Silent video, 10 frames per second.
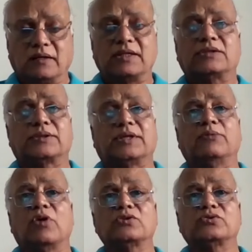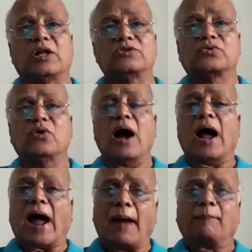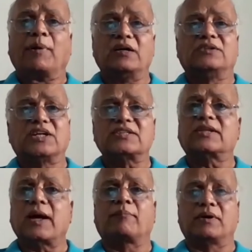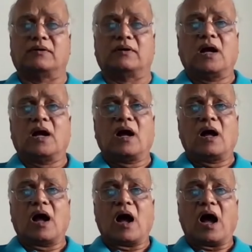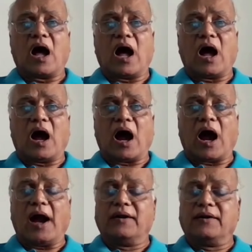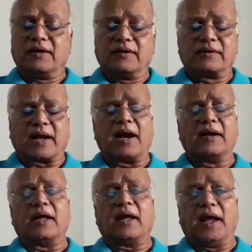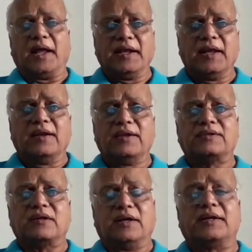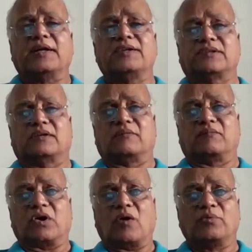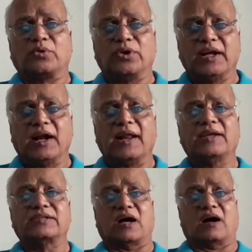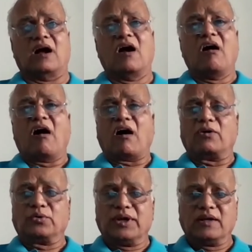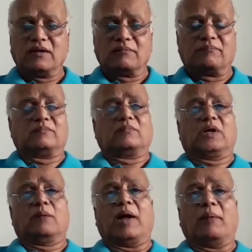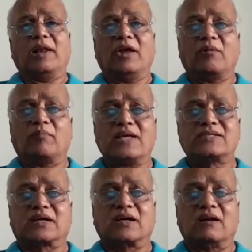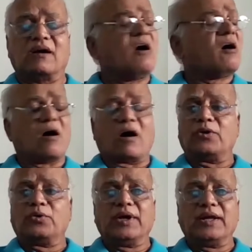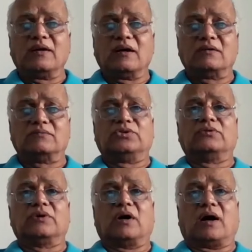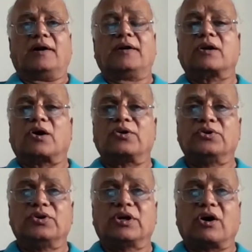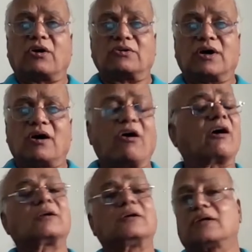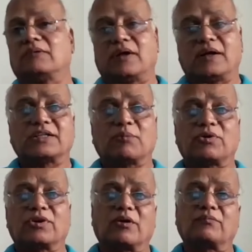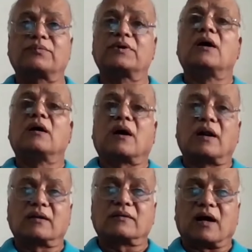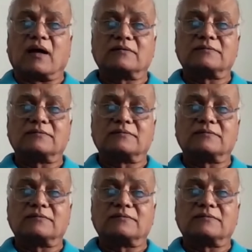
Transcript: This thing was also just happened. I didn't have any intention of doing Ganesha or doing a family on bicycle or doing a hunter on unicorn or a rickshaw puller of Calcutta.